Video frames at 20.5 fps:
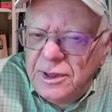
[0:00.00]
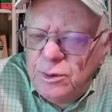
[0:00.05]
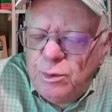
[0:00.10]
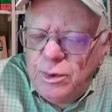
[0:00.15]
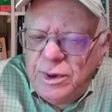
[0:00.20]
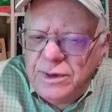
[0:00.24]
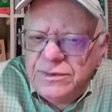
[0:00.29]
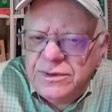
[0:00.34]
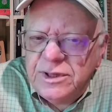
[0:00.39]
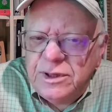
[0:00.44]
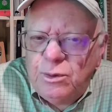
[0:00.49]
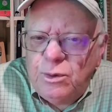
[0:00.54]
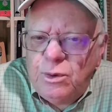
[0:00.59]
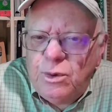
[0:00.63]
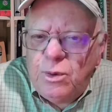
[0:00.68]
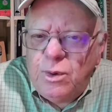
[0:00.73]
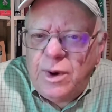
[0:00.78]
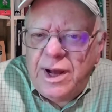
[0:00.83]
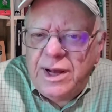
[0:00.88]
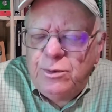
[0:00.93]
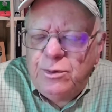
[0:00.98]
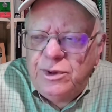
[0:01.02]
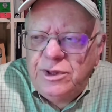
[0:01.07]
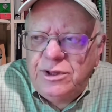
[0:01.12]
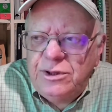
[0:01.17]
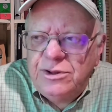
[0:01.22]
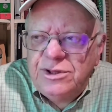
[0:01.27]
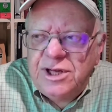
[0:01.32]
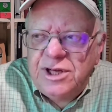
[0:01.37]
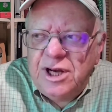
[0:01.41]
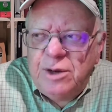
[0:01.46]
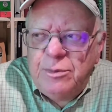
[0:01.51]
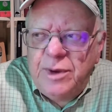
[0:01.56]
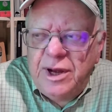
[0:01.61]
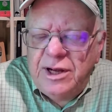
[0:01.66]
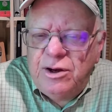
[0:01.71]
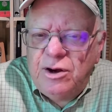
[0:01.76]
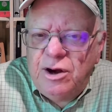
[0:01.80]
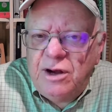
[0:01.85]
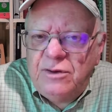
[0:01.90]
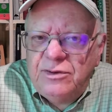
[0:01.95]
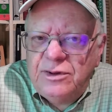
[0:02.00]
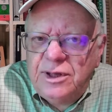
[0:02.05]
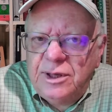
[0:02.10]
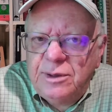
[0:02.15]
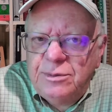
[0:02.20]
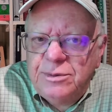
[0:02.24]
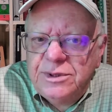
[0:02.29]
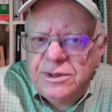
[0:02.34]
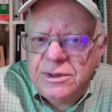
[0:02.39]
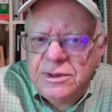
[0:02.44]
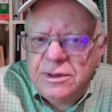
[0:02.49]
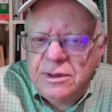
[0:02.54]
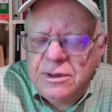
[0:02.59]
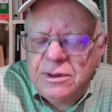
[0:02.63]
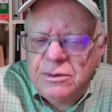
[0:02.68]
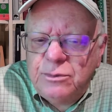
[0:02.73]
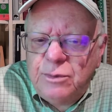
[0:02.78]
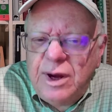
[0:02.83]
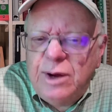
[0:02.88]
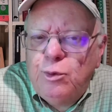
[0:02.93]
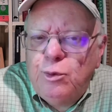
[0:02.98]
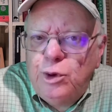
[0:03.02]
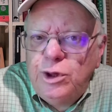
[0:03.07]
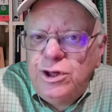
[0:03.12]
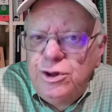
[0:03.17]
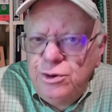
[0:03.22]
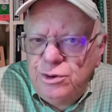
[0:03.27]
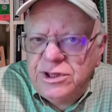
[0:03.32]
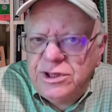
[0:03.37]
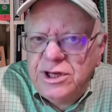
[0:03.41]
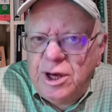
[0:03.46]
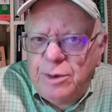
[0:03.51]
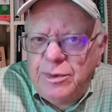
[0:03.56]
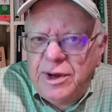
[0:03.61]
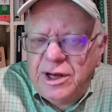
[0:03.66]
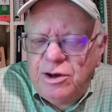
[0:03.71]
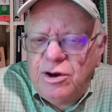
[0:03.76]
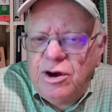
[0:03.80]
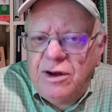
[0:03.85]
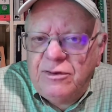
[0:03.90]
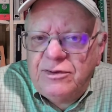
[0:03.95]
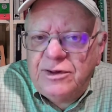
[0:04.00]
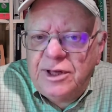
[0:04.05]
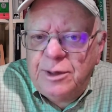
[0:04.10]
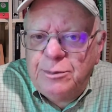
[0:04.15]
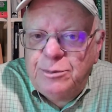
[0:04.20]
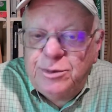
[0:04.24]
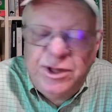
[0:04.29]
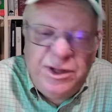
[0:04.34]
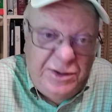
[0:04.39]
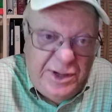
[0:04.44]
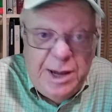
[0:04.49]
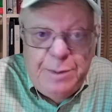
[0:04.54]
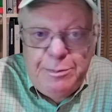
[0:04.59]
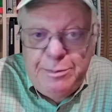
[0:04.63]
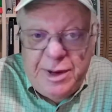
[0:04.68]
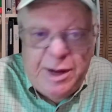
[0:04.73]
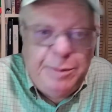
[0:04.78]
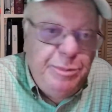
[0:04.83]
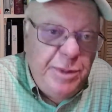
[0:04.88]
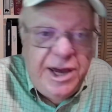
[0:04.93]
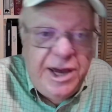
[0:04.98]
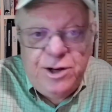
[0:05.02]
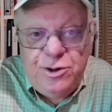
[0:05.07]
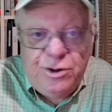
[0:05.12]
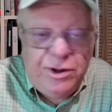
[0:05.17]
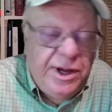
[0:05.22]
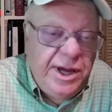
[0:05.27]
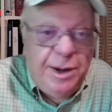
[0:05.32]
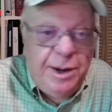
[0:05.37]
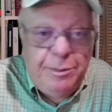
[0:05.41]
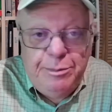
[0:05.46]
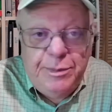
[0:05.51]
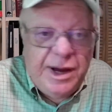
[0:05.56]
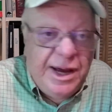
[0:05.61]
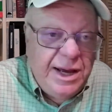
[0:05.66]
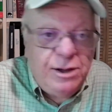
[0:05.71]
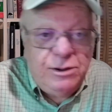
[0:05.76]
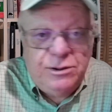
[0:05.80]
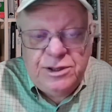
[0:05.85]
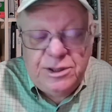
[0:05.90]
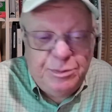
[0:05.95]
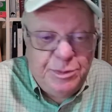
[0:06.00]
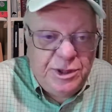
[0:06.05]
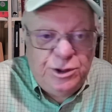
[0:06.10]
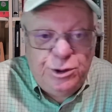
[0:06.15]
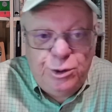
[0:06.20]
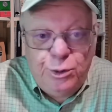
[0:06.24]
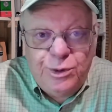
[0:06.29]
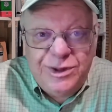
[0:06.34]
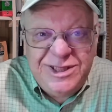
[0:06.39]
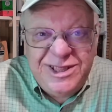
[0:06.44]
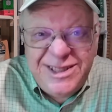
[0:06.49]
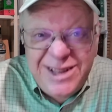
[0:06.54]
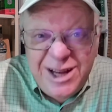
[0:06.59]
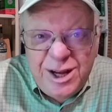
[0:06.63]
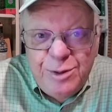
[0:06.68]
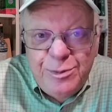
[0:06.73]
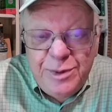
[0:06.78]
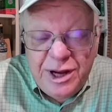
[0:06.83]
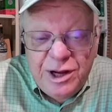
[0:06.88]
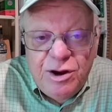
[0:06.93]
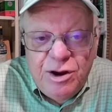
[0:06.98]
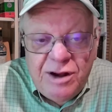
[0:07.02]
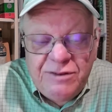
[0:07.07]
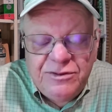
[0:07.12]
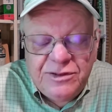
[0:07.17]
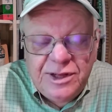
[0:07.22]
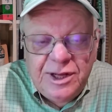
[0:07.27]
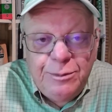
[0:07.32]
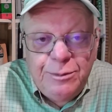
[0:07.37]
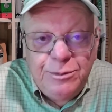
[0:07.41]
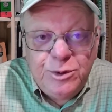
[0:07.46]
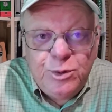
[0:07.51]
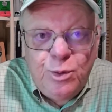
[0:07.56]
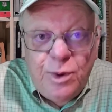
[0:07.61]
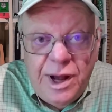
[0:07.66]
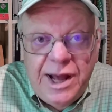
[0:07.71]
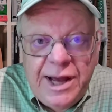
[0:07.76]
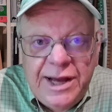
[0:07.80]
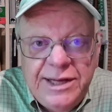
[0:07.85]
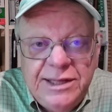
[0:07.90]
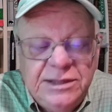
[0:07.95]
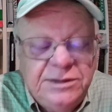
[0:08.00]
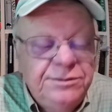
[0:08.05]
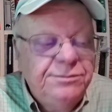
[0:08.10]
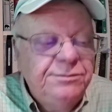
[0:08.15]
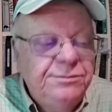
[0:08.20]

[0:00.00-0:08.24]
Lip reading: The wife said, well, why wouldn't you sell my golf clubs? Why would you sell my golf clubs? You kept my bed, you kept my house, but you would sell my golf clubs? Why?